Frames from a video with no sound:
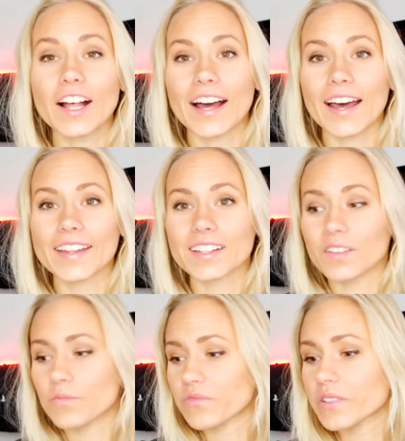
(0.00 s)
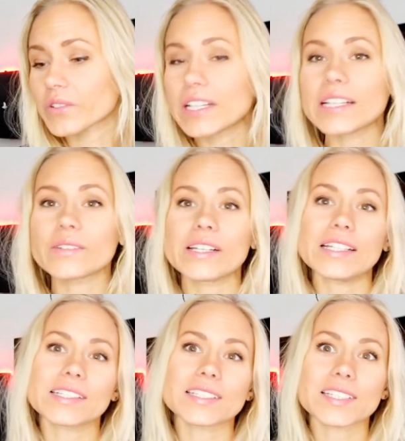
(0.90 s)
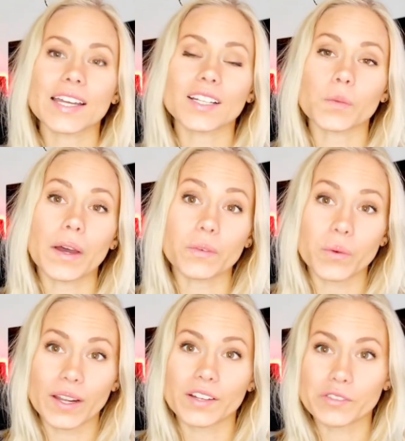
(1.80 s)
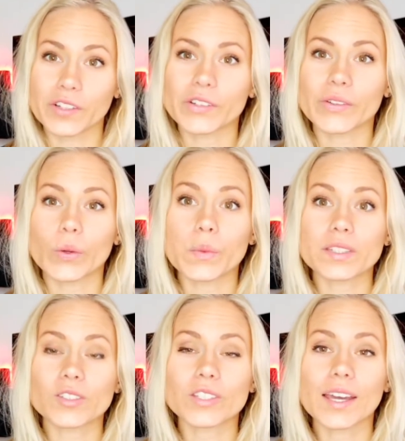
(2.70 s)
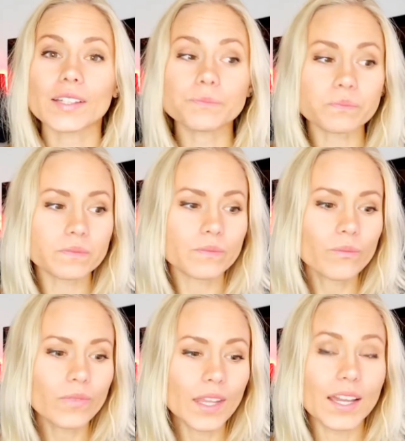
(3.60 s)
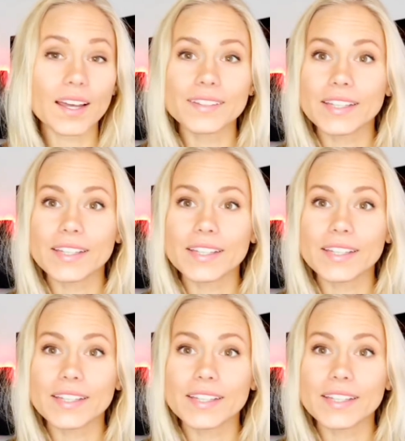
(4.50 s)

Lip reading: and I'm really, really excited about where Floating Grip is today. And